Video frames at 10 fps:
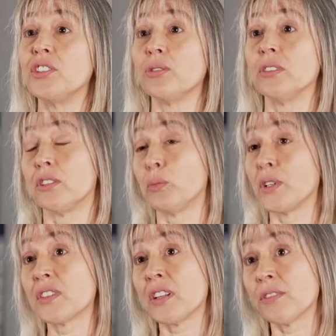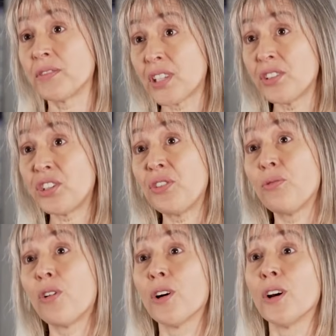do a little bit of soft tissue
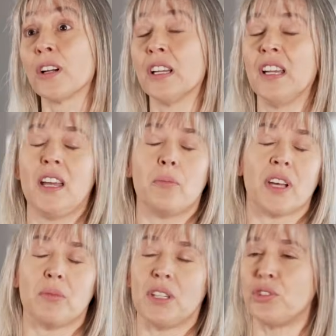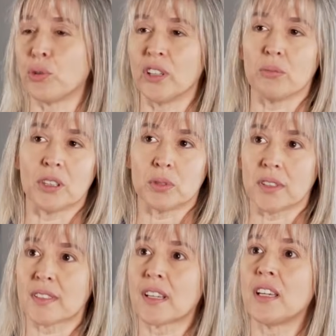work, maybe joint
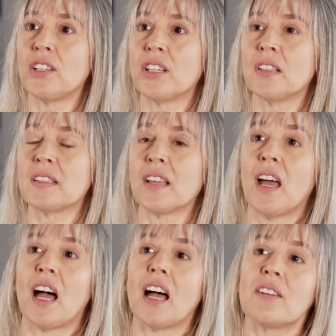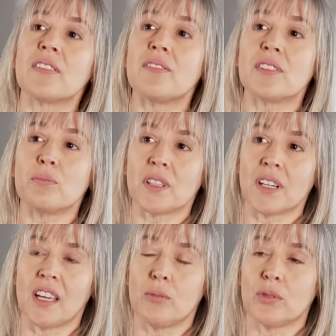mobilizations. I've even been
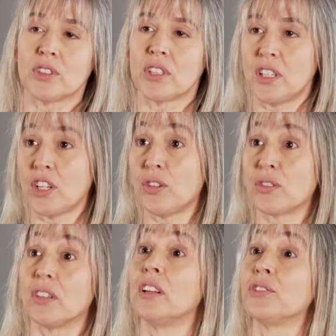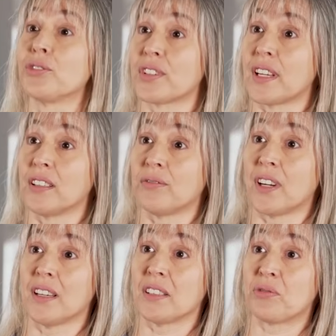able to use an ultrasound
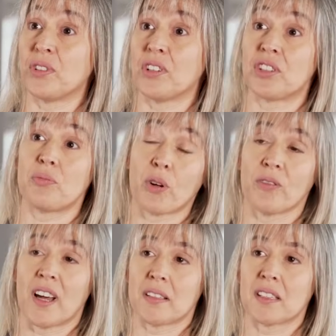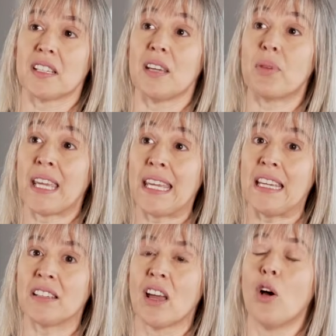device, which provides a deep heat